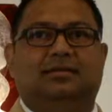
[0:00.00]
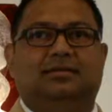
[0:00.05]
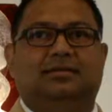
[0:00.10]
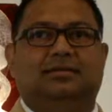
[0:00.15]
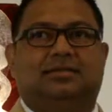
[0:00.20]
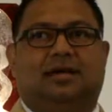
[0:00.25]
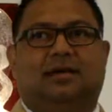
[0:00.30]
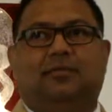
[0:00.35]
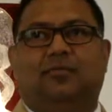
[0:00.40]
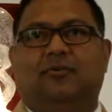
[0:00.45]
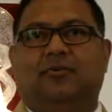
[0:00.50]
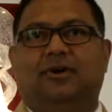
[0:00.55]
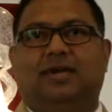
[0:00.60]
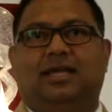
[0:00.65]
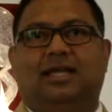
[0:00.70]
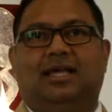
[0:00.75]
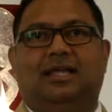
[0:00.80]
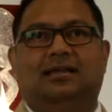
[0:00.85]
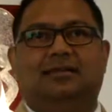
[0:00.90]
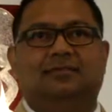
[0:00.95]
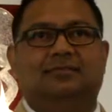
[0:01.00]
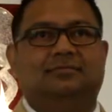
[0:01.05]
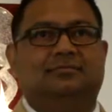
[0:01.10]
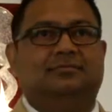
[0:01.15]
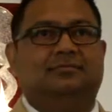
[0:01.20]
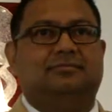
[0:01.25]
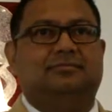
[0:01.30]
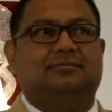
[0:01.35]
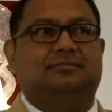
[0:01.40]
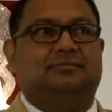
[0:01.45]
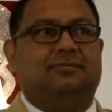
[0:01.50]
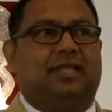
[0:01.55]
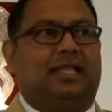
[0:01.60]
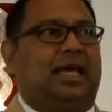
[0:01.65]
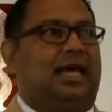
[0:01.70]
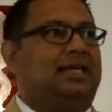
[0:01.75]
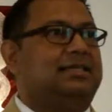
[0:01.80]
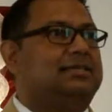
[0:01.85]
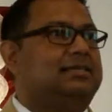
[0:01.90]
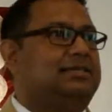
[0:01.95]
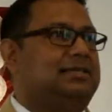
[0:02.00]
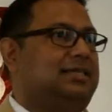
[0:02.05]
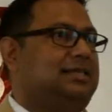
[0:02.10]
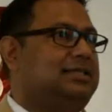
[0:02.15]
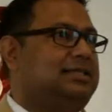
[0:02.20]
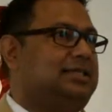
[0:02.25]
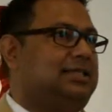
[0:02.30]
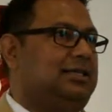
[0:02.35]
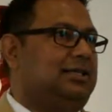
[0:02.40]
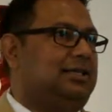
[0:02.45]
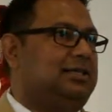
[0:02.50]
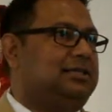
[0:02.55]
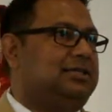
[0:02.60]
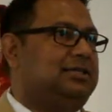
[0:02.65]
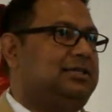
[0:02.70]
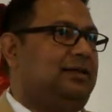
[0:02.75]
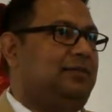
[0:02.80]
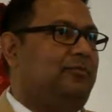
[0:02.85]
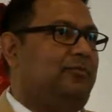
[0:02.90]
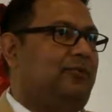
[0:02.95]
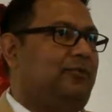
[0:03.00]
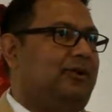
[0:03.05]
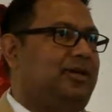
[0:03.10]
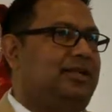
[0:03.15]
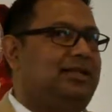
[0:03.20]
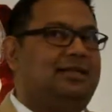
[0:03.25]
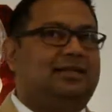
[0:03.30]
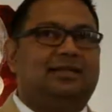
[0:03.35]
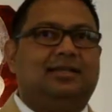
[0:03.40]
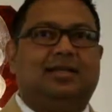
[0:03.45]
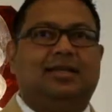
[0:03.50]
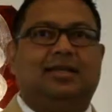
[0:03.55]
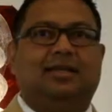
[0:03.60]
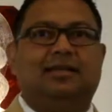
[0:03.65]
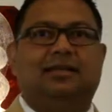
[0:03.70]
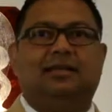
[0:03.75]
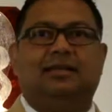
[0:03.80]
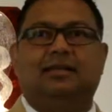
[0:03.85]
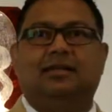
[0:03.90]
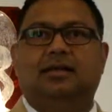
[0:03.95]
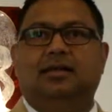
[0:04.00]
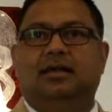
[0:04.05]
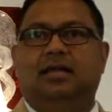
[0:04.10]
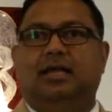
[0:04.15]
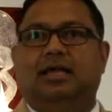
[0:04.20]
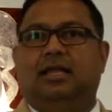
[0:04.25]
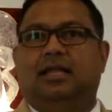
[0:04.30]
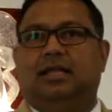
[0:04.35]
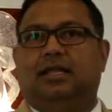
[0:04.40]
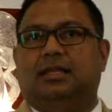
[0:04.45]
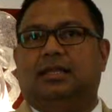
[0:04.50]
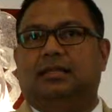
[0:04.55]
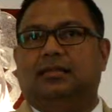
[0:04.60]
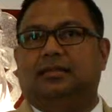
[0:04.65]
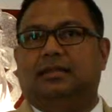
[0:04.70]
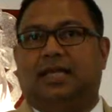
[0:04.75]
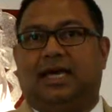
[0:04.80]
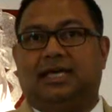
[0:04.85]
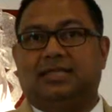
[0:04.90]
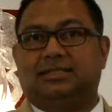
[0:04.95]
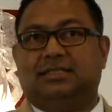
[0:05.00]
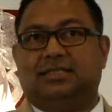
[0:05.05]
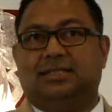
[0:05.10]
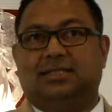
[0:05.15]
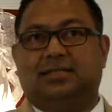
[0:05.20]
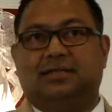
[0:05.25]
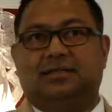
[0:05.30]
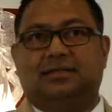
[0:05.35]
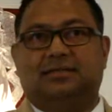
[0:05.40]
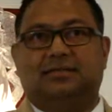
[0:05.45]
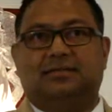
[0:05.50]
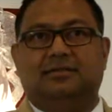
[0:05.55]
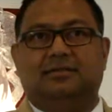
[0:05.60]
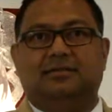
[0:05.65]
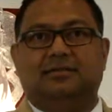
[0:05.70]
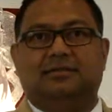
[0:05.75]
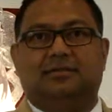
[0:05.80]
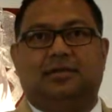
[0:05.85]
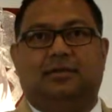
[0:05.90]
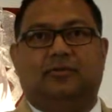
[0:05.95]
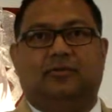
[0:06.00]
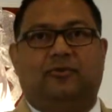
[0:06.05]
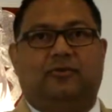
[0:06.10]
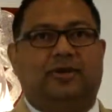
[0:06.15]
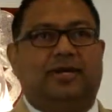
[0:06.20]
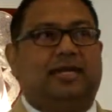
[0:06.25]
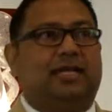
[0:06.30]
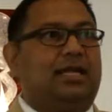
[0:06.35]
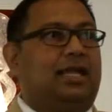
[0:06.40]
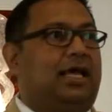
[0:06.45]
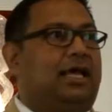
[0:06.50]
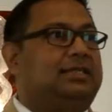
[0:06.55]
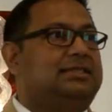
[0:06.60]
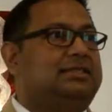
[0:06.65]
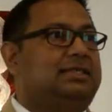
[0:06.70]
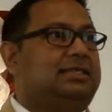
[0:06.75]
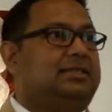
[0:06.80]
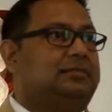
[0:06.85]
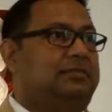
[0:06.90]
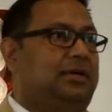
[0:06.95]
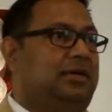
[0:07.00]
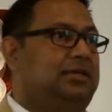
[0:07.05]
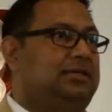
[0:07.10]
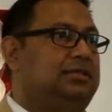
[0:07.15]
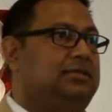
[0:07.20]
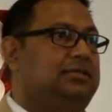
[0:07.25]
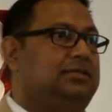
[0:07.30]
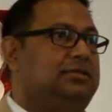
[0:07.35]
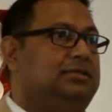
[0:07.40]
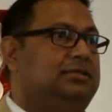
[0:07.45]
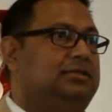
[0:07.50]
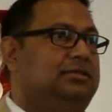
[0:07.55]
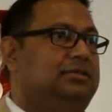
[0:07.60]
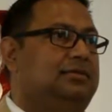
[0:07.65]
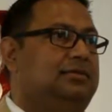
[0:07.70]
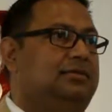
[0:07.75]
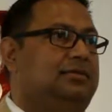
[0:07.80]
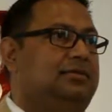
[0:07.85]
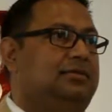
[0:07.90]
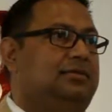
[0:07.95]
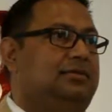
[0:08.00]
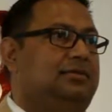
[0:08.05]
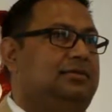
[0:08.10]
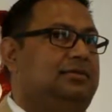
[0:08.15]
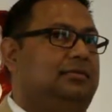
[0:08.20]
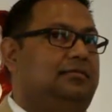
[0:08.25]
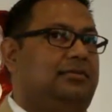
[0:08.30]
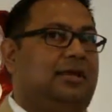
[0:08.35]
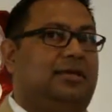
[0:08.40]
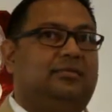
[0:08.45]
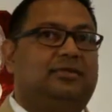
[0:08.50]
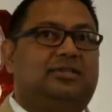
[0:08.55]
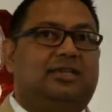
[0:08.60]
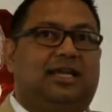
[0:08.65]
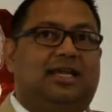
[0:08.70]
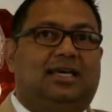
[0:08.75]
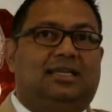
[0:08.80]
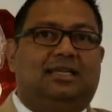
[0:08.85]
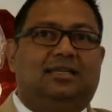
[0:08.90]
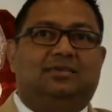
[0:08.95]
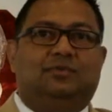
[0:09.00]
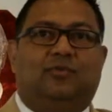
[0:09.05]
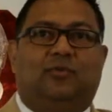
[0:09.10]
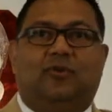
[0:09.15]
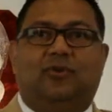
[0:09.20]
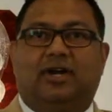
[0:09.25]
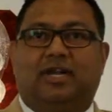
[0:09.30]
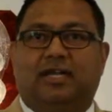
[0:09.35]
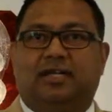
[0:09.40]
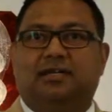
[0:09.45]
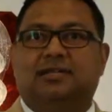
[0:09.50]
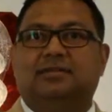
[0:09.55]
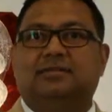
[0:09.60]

Some point in last 6 years, some point in last year, some point in last 6 months. Maybe today, this morning.